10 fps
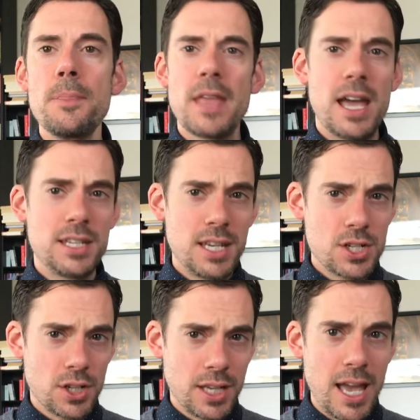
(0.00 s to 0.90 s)
And he
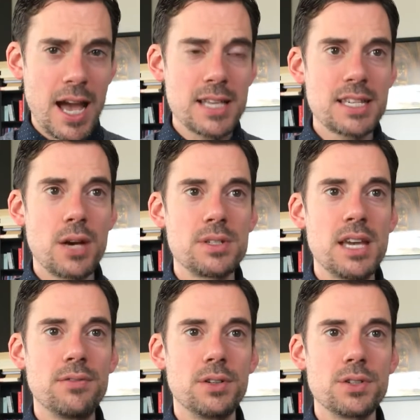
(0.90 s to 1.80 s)
shall cast out
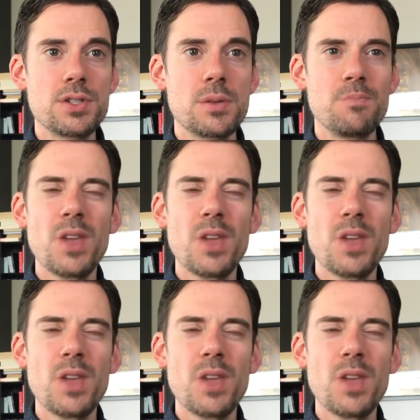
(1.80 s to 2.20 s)
devils,